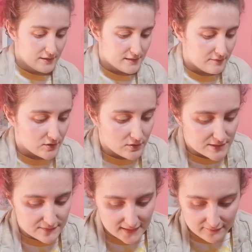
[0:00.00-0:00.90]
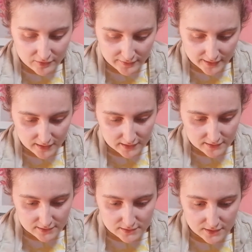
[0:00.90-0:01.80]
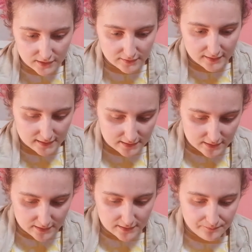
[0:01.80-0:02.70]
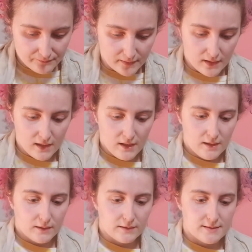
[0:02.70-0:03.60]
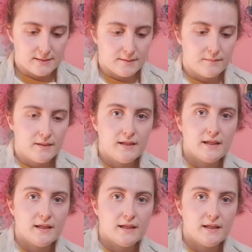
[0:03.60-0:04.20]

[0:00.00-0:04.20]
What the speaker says: good. I've got lots of lavender in the garden, so that's good. Got some